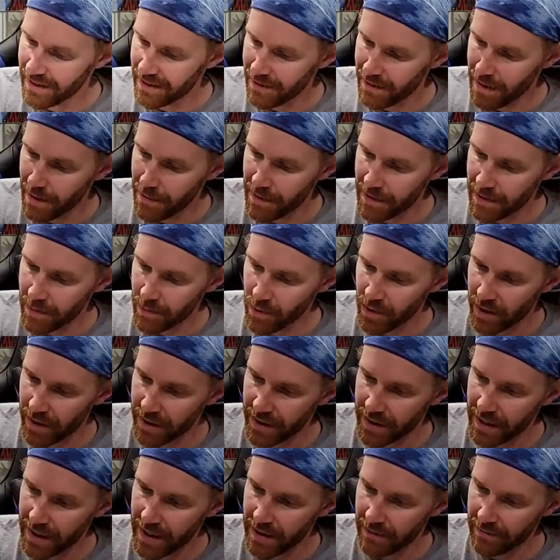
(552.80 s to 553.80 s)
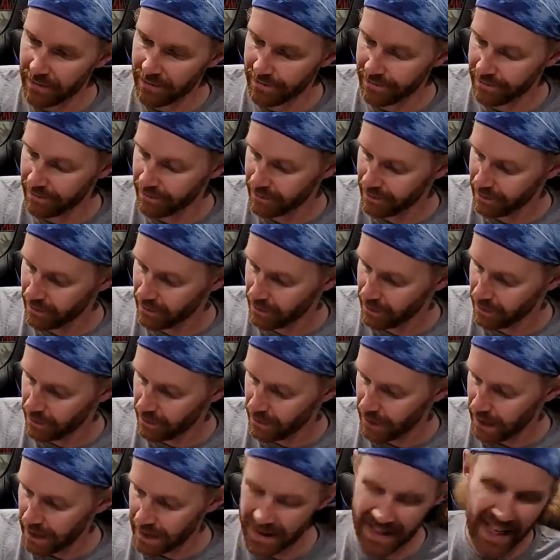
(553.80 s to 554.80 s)
maybe it's more like an 8.
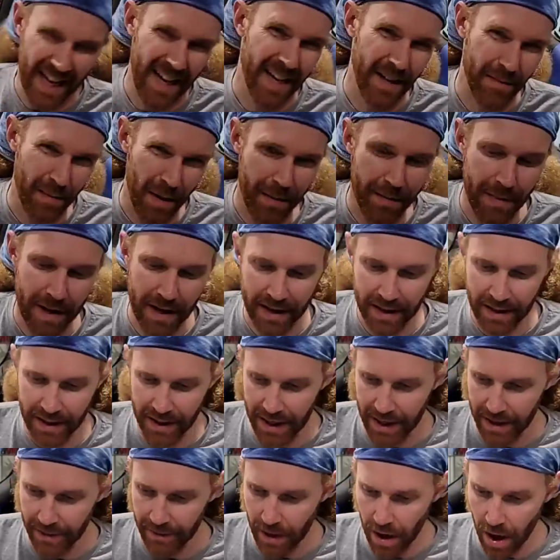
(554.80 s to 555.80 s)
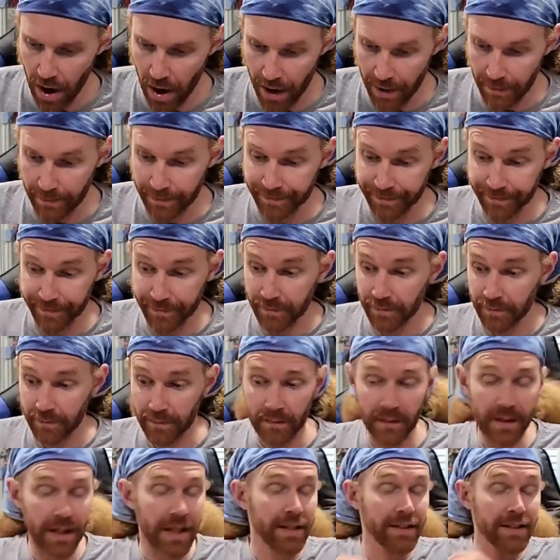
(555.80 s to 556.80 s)
That staining might make it an 8. All right.
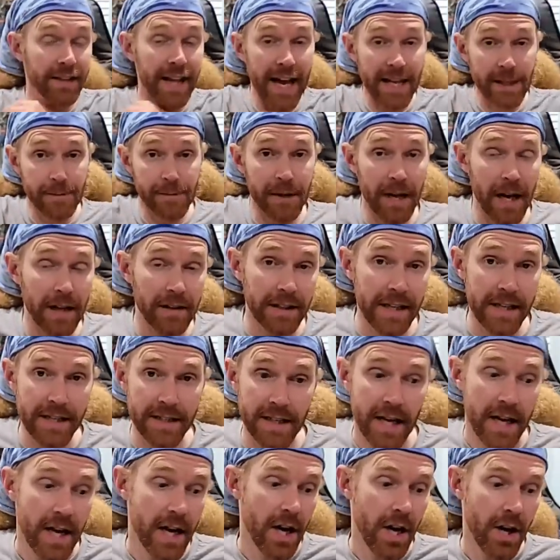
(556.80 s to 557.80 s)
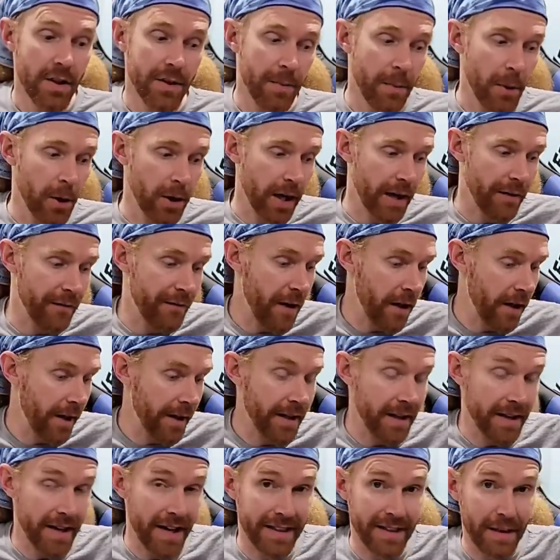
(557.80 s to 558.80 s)
Last but not least, the book I felt
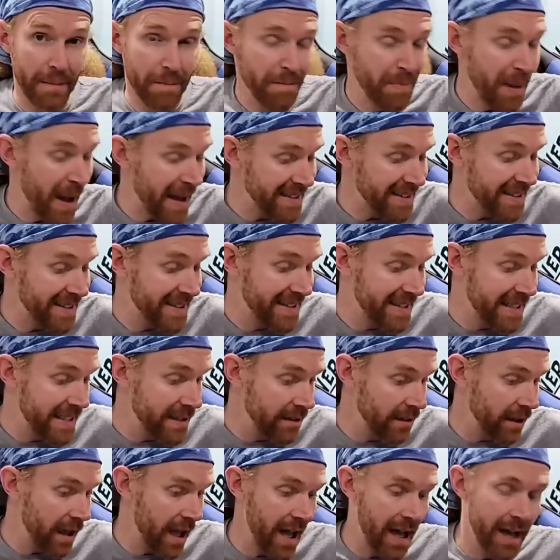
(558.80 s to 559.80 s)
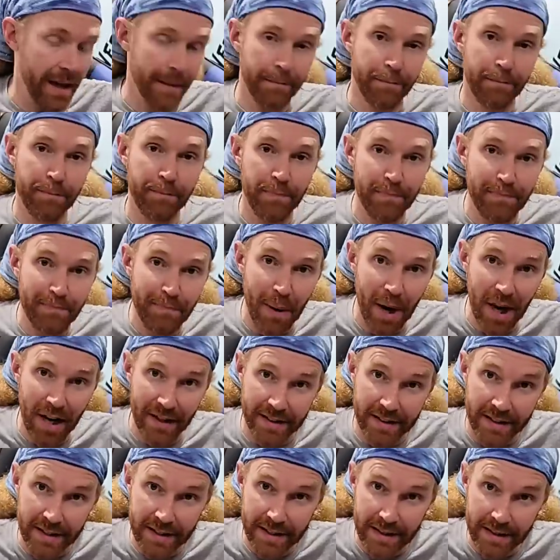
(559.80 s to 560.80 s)
like I got the best deal on,
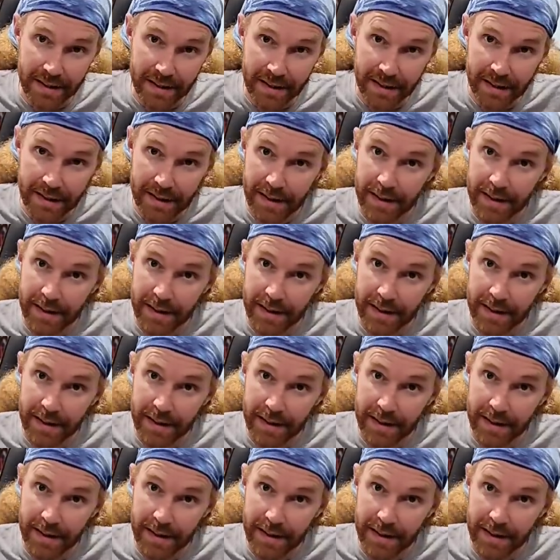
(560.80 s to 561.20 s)
but